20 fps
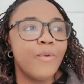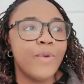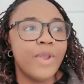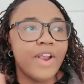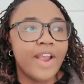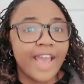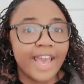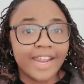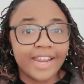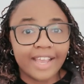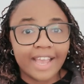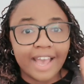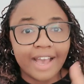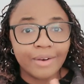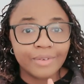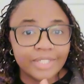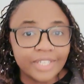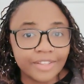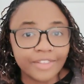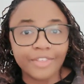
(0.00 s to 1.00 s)
We are heading
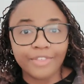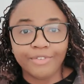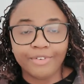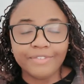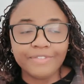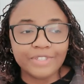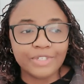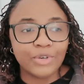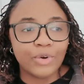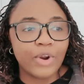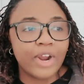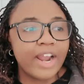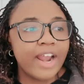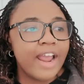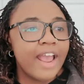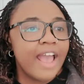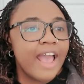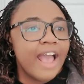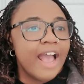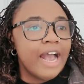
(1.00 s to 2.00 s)
out to the thrift
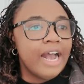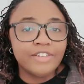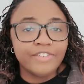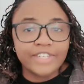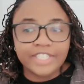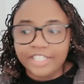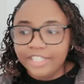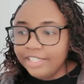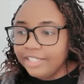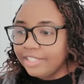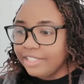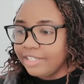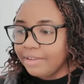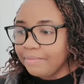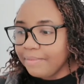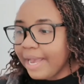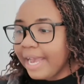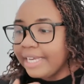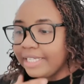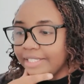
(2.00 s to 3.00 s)
store to return
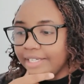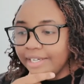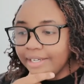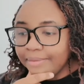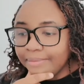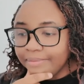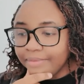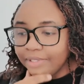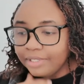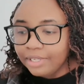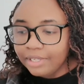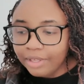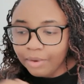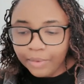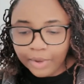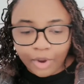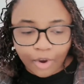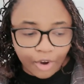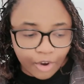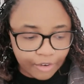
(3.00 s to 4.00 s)
some items
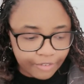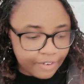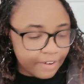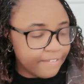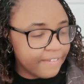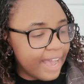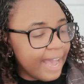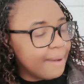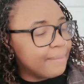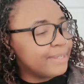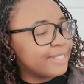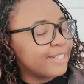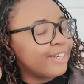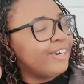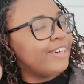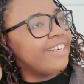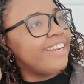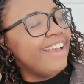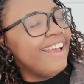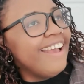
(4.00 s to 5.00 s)
that we got off of
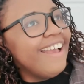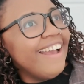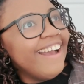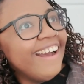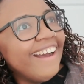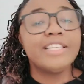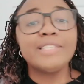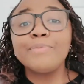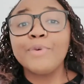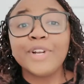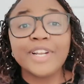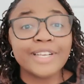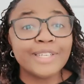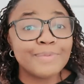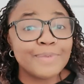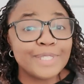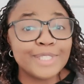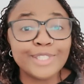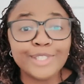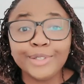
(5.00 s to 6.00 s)
Amazon. This morning
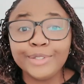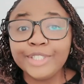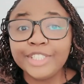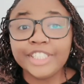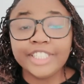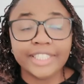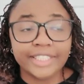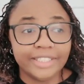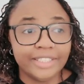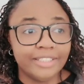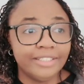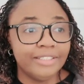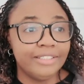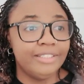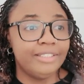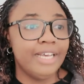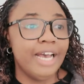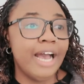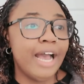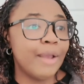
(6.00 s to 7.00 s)
has been so chilled.